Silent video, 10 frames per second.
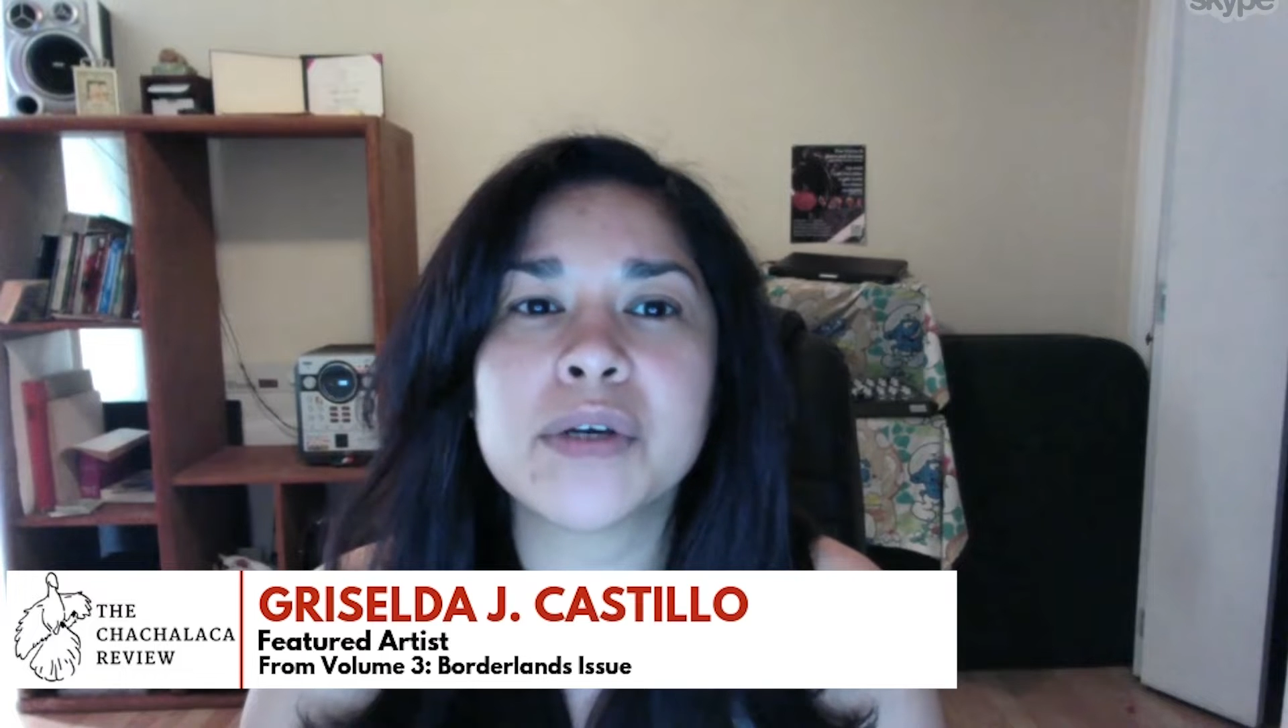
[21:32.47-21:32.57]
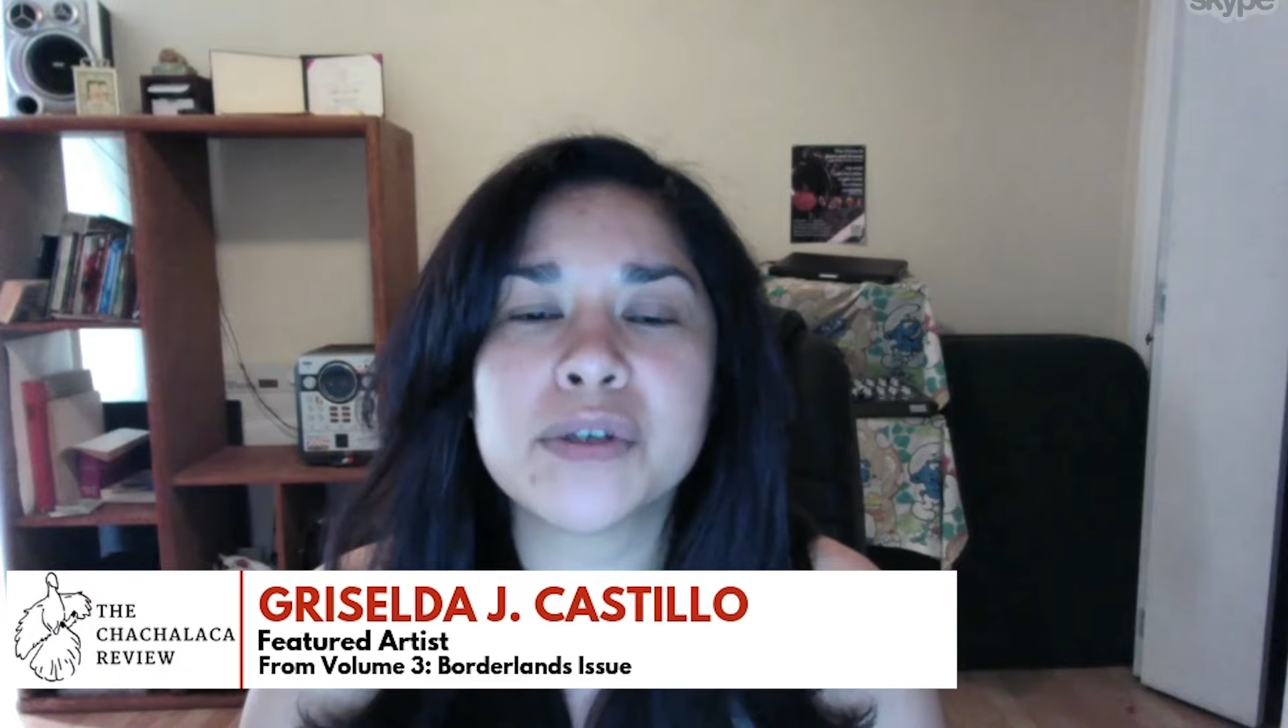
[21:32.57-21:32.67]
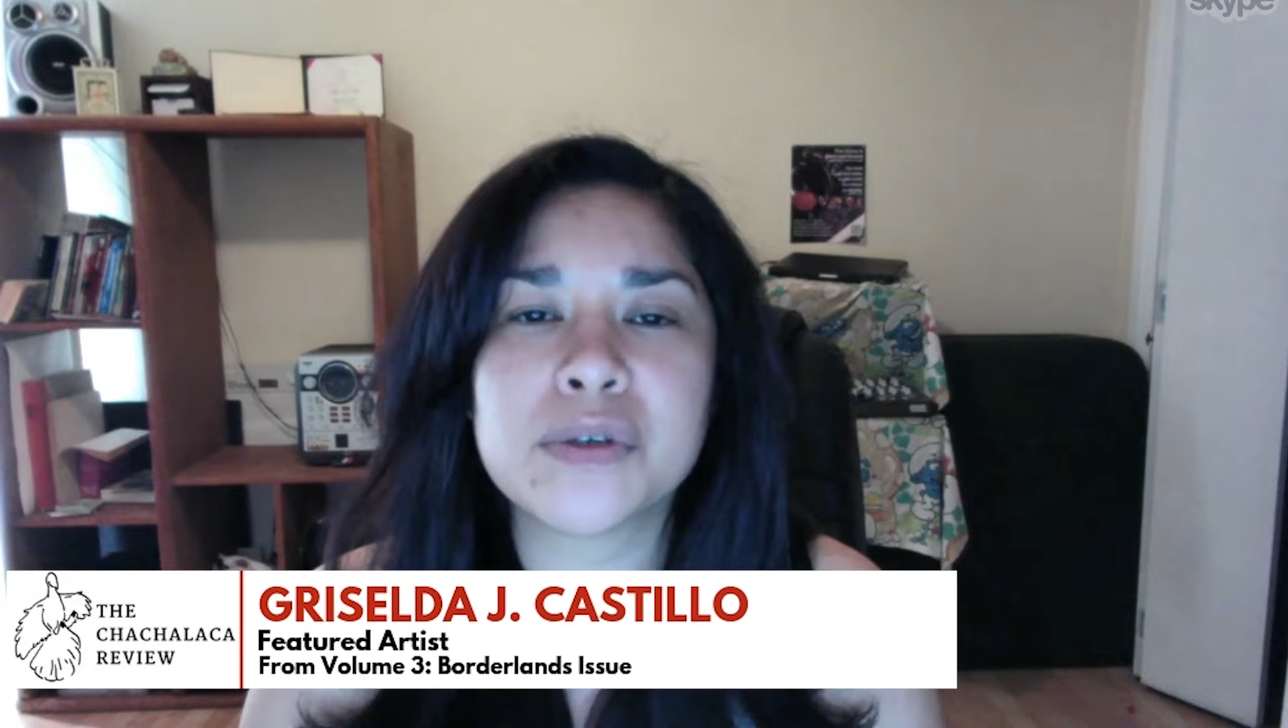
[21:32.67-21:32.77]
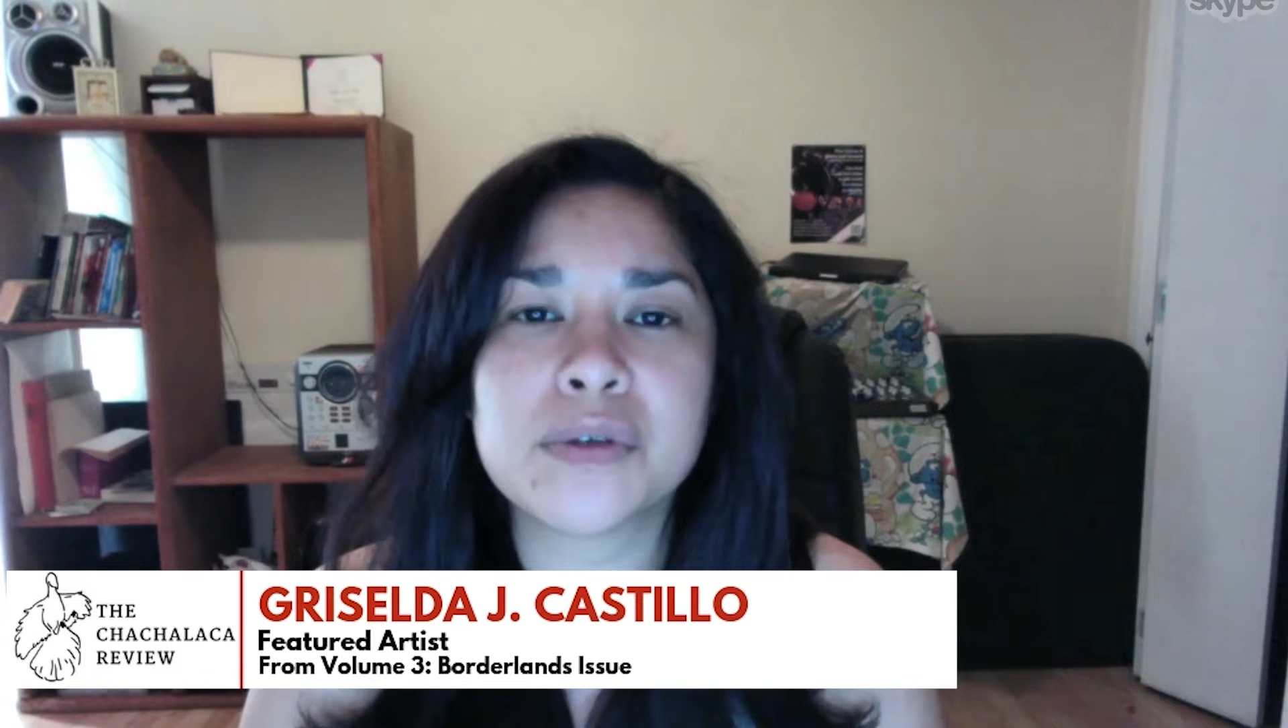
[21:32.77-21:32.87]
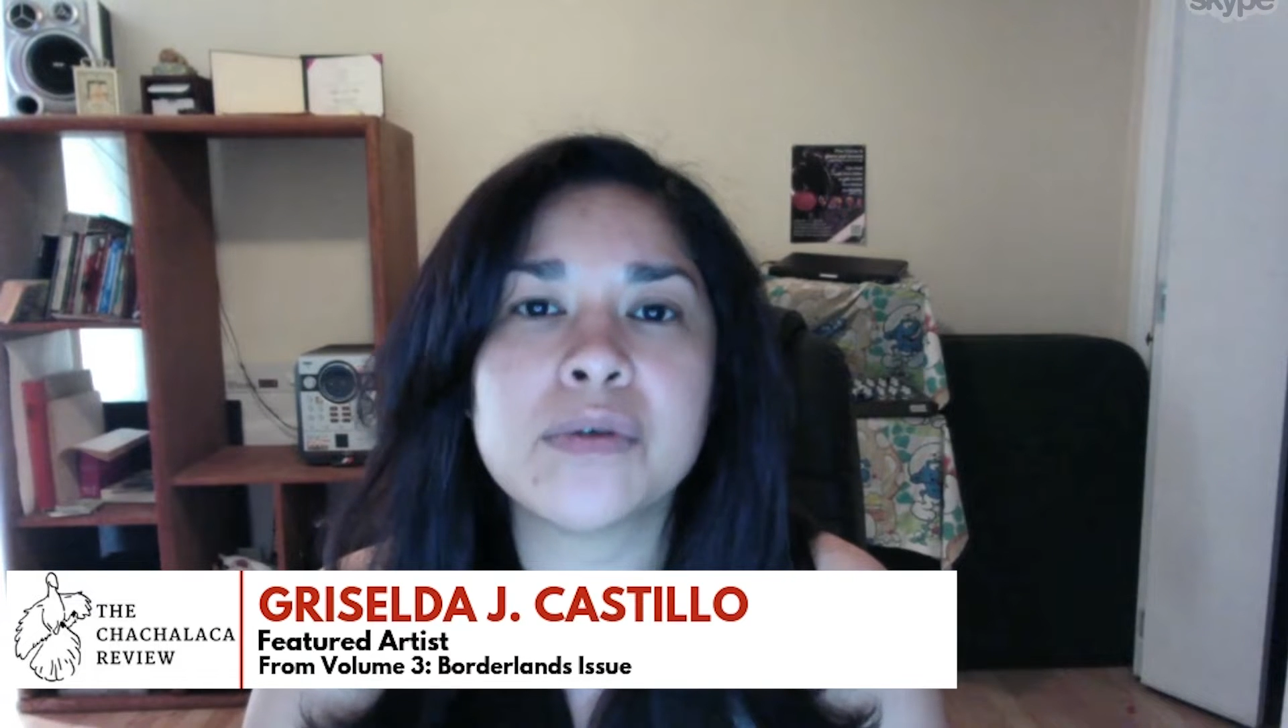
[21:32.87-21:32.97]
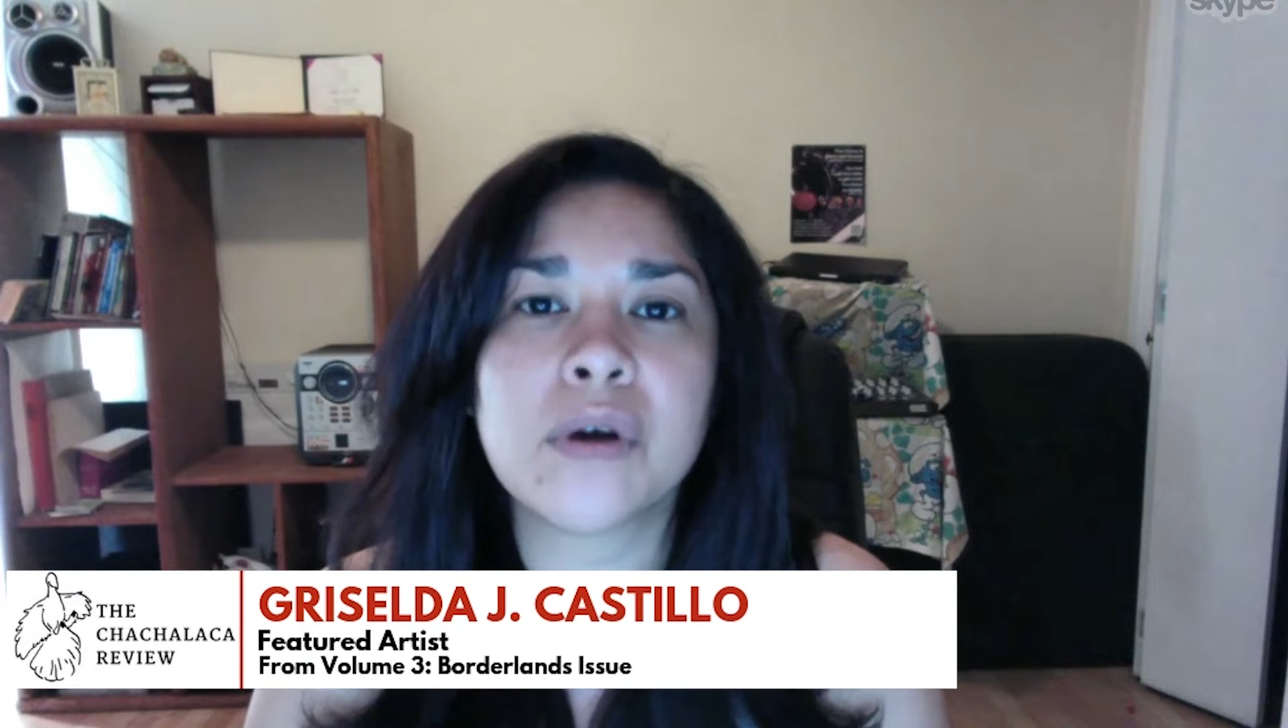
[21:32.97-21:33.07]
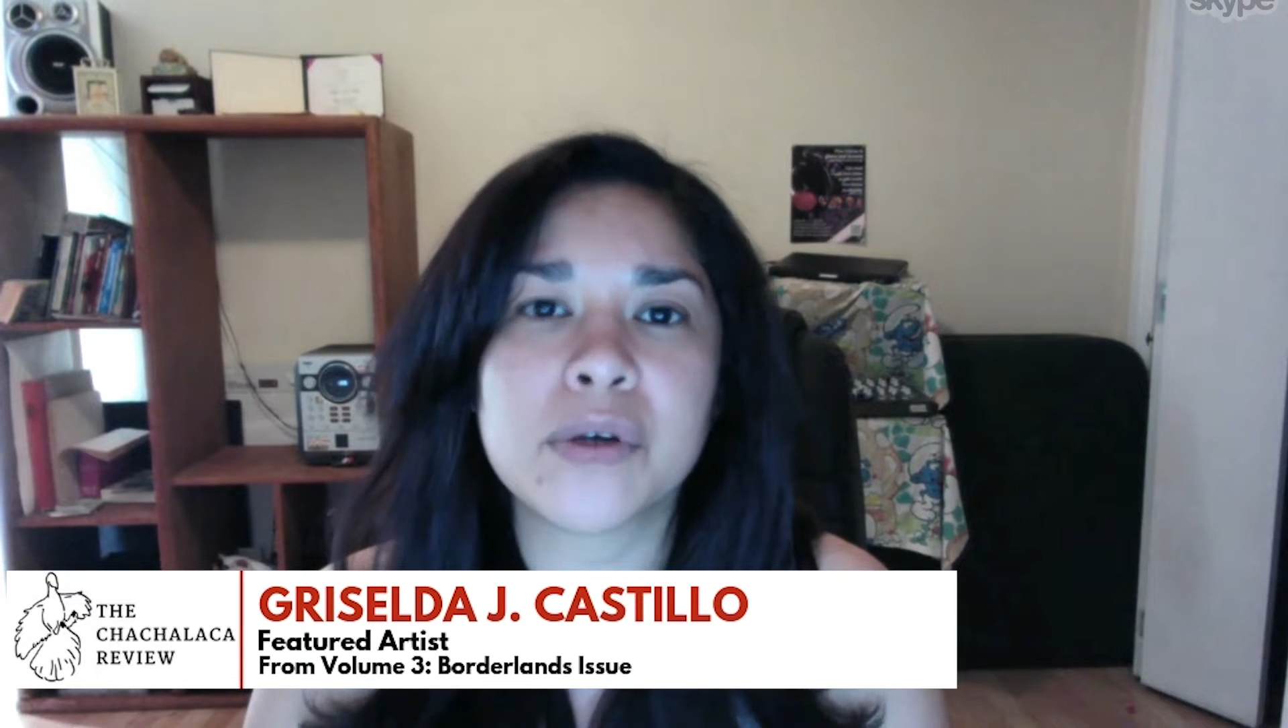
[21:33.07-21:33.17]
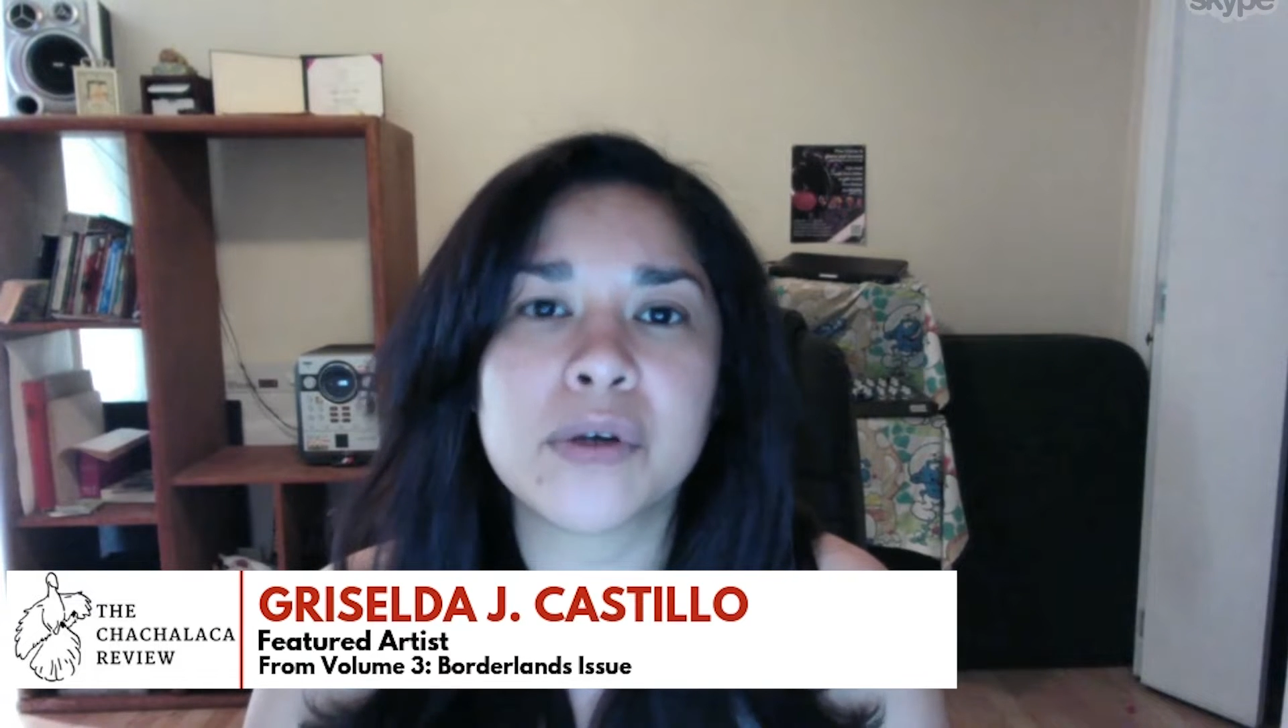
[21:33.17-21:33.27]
can do on